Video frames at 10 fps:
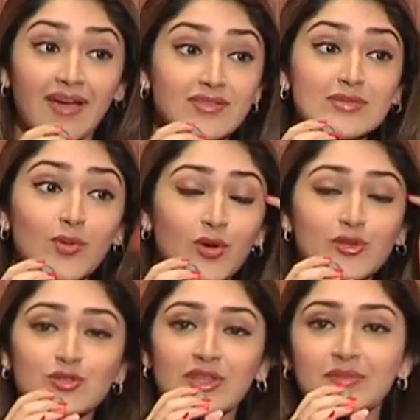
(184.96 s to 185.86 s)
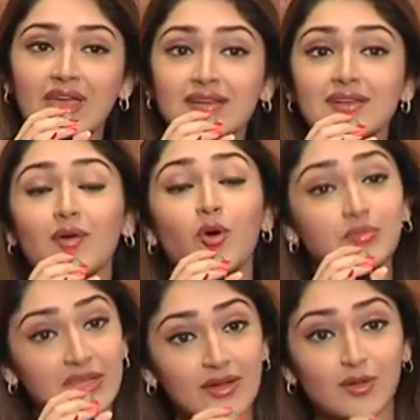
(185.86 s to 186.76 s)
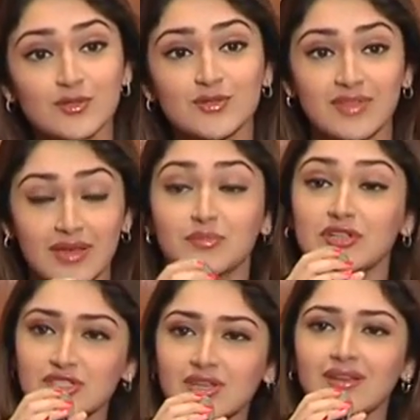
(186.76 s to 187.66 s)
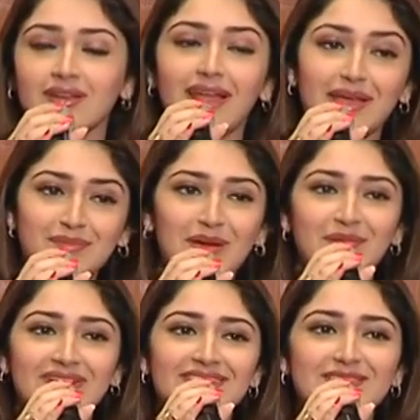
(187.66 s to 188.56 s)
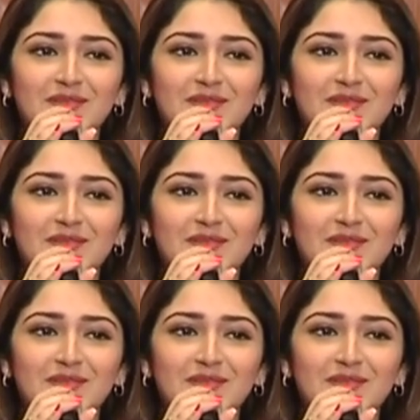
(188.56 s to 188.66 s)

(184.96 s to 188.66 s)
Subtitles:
haven't spoken to them yet. I hope they appreciate and like my work,